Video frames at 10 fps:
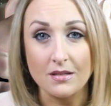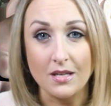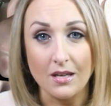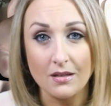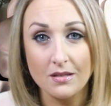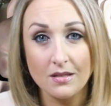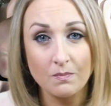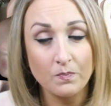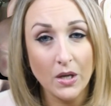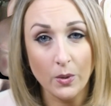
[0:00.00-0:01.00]
disease,
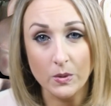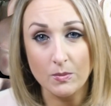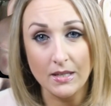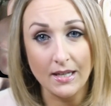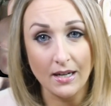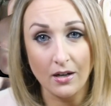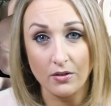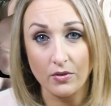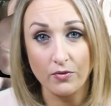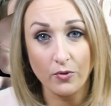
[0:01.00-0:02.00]
helped me get out
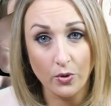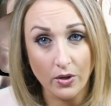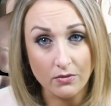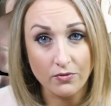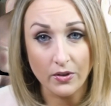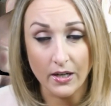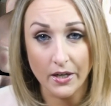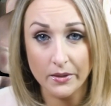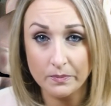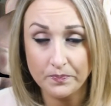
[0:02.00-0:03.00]
of a full-on
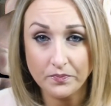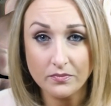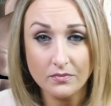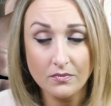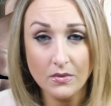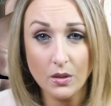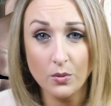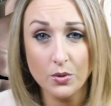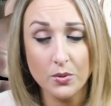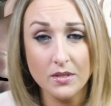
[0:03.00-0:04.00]
flare,
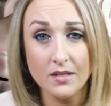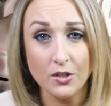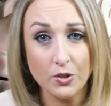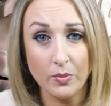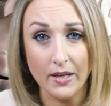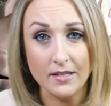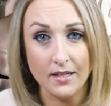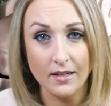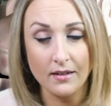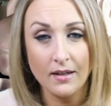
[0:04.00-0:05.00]
which was such a
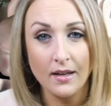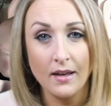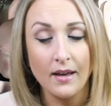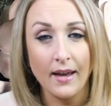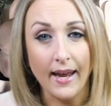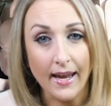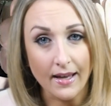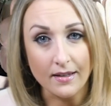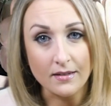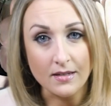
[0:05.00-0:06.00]
blessing.
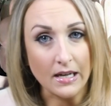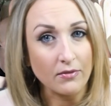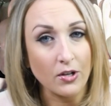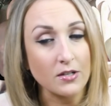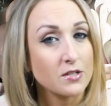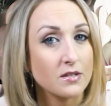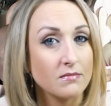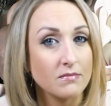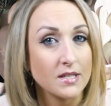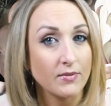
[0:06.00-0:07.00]
And I've lost
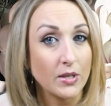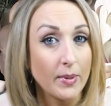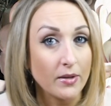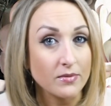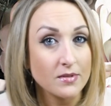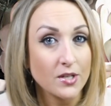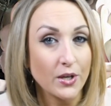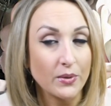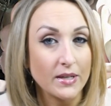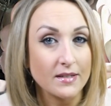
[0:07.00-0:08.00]
70 pounds.
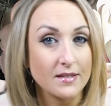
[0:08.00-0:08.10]
So